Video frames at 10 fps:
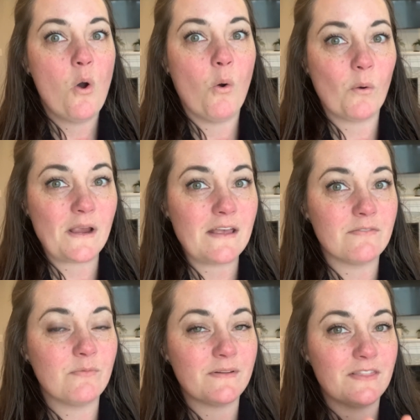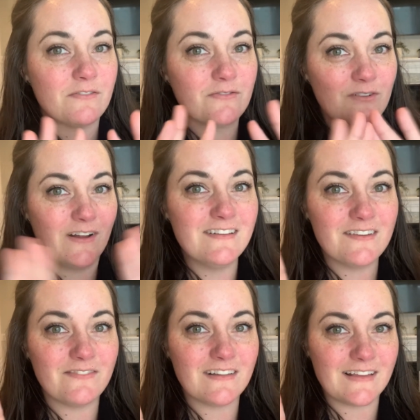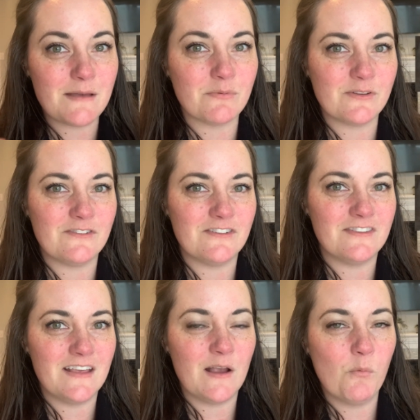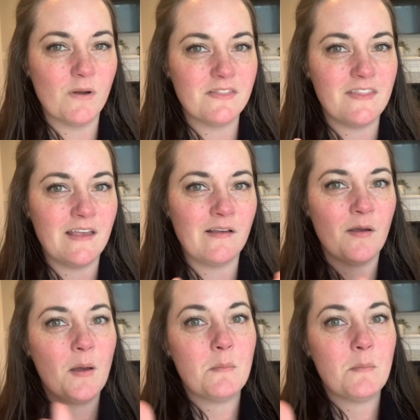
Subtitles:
or if what the front of the label is just saying one thing,